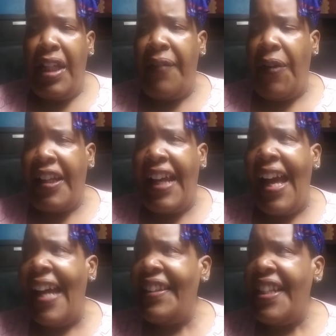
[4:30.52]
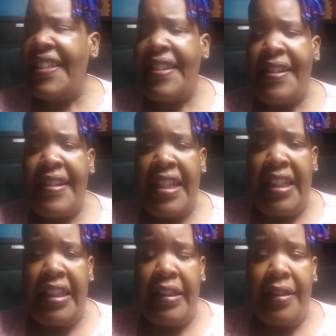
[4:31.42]
If a guy needs to
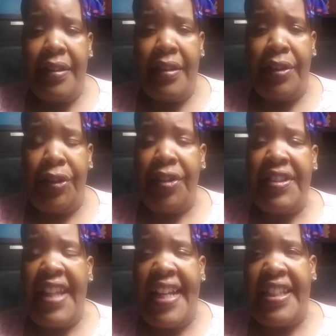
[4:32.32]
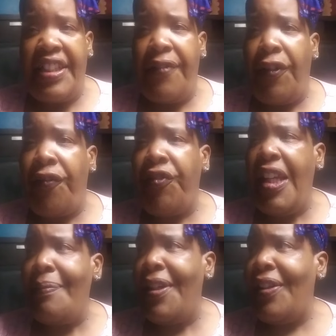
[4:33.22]
see your text and if a
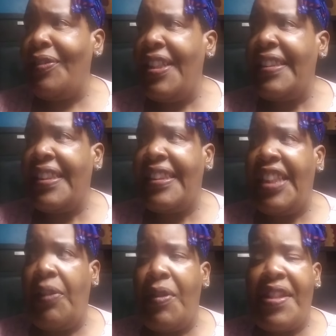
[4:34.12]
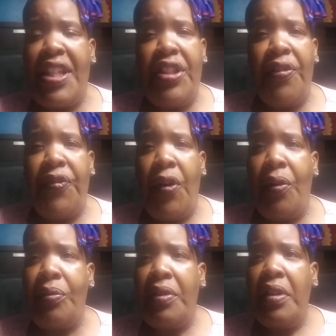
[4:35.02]
female needs to see what's in your
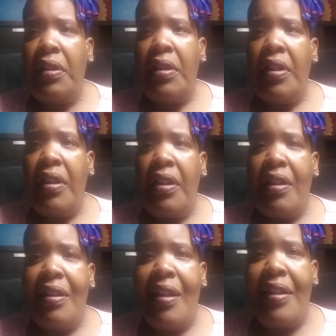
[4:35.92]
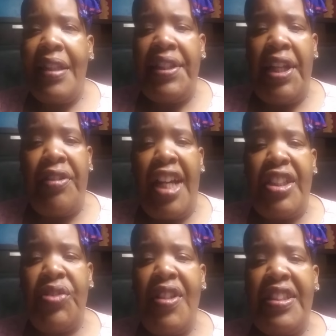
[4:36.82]
phone, then they're
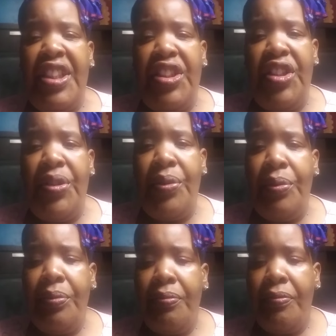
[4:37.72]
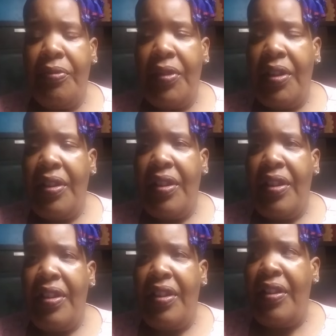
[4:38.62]
not trusting you.
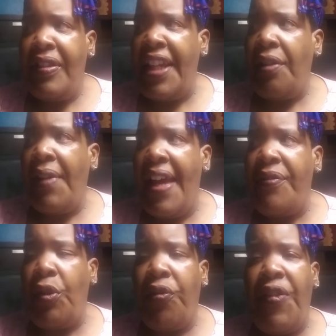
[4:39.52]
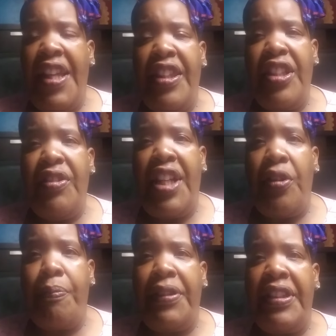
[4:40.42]
They don't have no faith in you. They
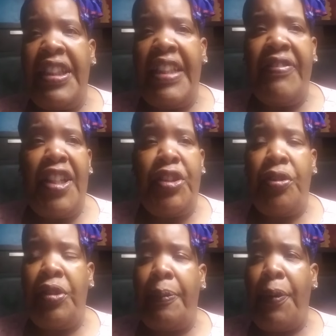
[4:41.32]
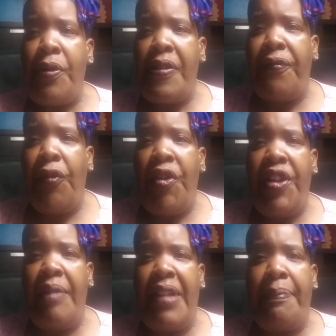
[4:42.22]
don't believe that you're the person for
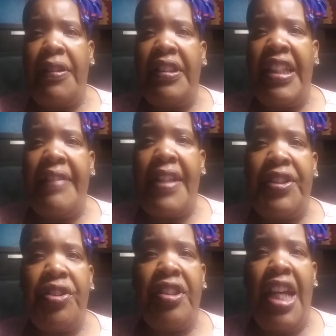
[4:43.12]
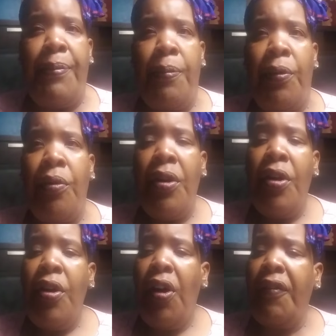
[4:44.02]
them. They believe that you're capable
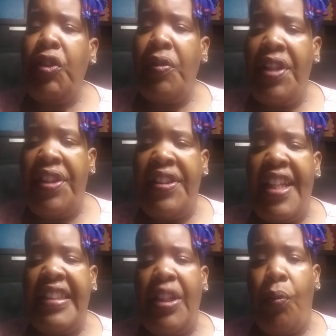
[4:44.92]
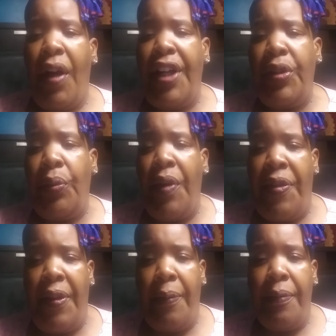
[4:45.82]
of doing other things. Then why are you
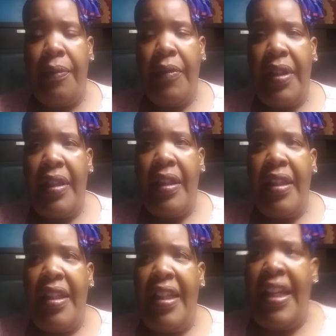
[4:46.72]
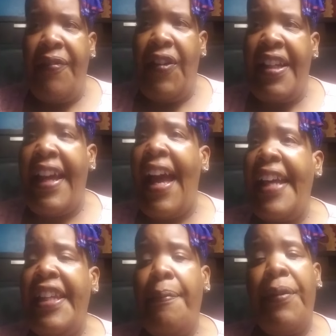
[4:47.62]
with them? If a
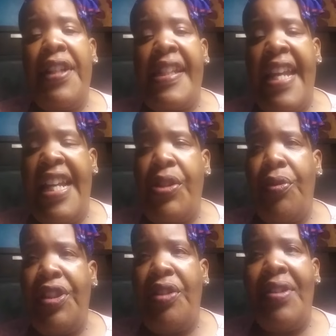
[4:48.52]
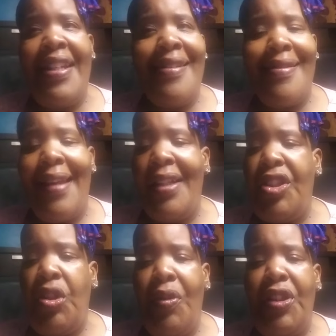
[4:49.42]
guy can put his hands on you, he is not
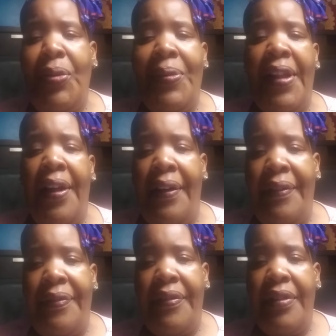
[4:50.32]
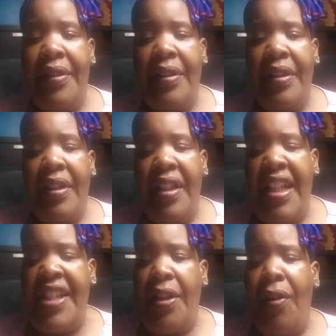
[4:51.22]
showing you love.
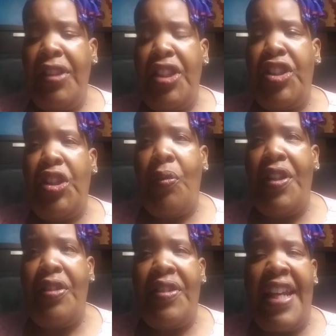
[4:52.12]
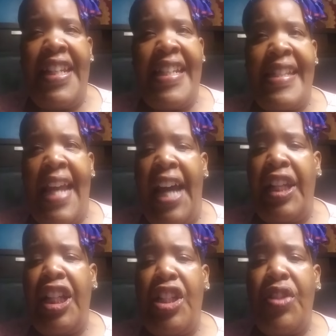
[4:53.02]
He's only showing you that he is
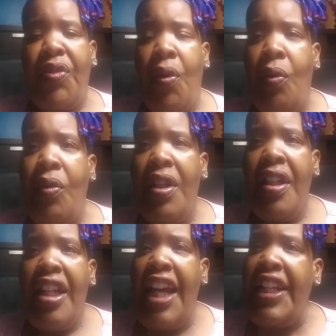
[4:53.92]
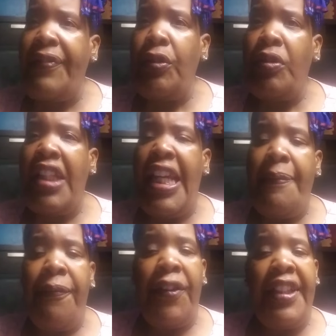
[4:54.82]
out of control. And if you
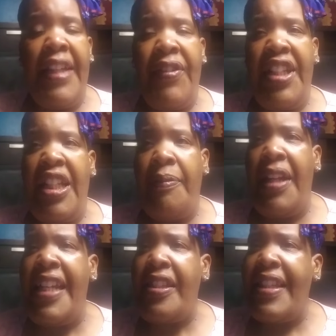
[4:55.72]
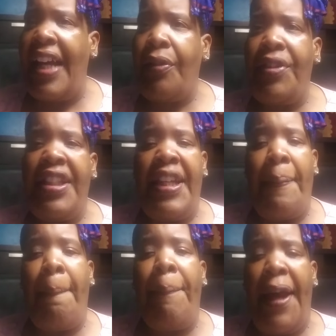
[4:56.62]
keep forgiving him, it's not going to
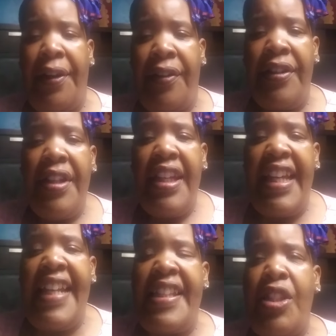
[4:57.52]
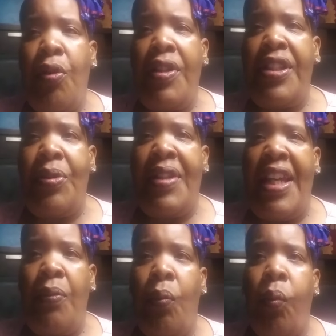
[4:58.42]
get better. It's going to
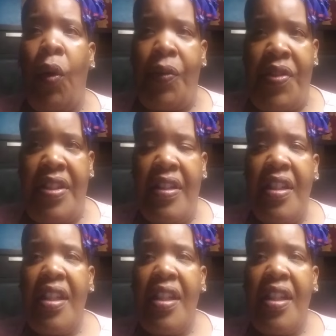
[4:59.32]
get worse.